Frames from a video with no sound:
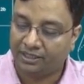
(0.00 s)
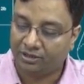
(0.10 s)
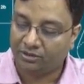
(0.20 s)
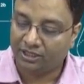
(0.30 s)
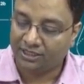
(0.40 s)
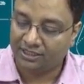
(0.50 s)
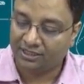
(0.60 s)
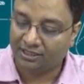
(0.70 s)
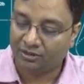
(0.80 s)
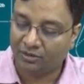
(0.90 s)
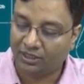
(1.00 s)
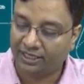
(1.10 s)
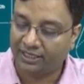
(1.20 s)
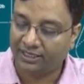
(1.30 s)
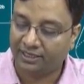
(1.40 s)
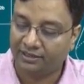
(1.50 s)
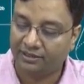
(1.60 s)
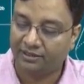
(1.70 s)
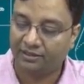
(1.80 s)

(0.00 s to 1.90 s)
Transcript: So this circular area